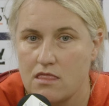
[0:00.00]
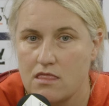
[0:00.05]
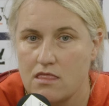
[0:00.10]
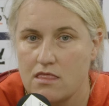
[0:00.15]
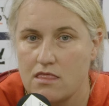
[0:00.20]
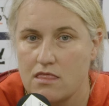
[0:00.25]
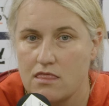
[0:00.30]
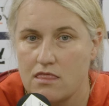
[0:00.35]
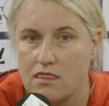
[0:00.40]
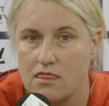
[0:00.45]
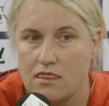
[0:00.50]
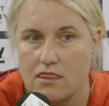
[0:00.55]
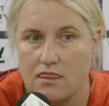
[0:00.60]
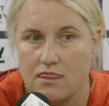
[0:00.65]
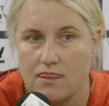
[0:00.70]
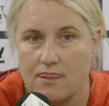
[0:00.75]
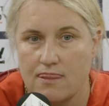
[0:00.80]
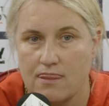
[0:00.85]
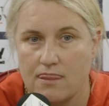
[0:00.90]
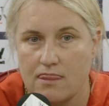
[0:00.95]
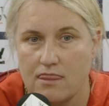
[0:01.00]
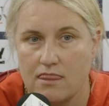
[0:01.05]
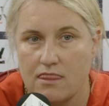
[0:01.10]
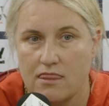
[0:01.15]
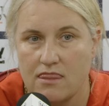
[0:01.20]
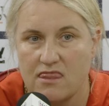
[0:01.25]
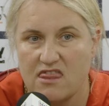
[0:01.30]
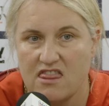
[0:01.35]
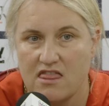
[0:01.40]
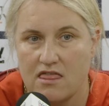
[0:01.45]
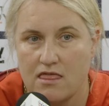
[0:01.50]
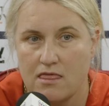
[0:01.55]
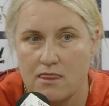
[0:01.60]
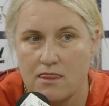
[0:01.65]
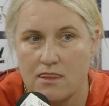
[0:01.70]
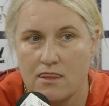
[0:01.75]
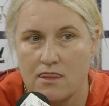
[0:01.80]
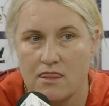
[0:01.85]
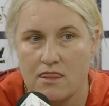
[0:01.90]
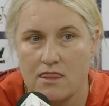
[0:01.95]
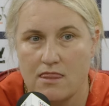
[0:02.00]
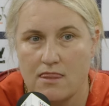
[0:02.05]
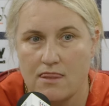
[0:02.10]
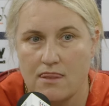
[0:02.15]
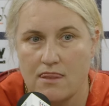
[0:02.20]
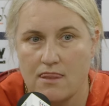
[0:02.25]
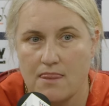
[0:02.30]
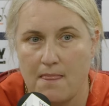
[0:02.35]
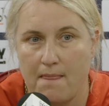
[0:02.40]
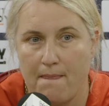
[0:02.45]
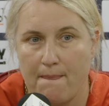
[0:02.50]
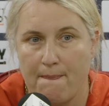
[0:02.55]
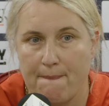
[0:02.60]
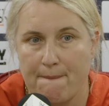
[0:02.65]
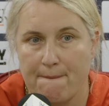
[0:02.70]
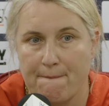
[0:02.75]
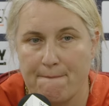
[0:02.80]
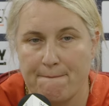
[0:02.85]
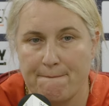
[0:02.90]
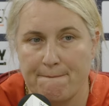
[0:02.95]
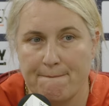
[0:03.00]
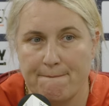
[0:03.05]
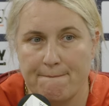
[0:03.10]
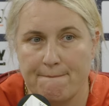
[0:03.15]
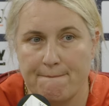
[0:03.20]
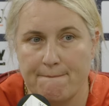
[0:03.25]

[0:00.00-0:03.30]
Nobody speaks.